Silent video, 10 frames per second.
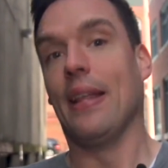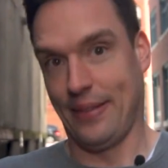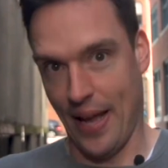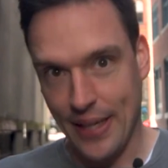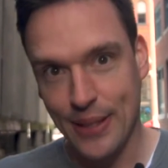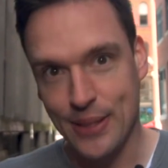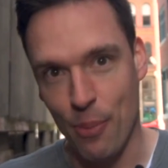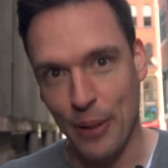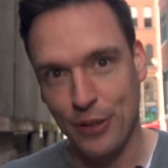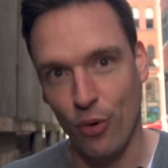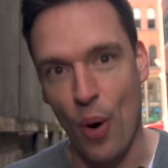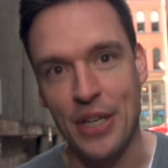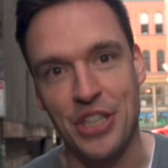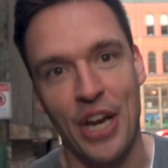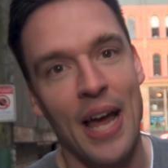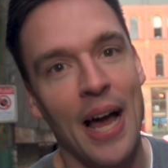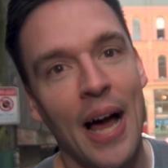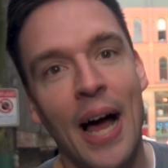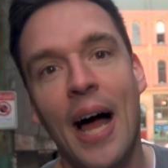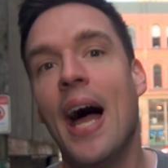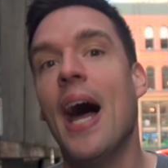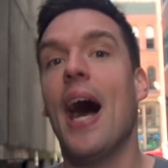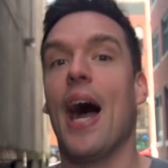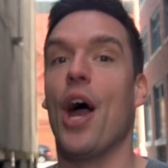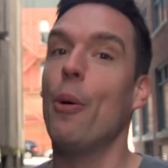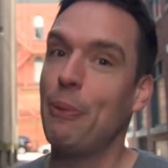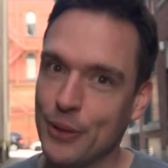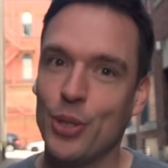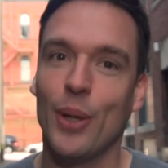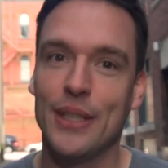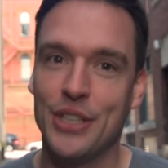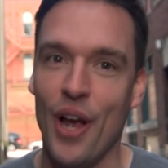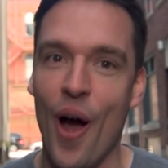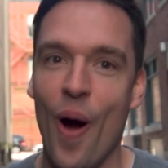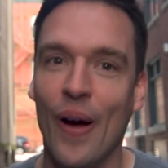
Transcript: Thank you so much for watching. I hope you enjoyed the show.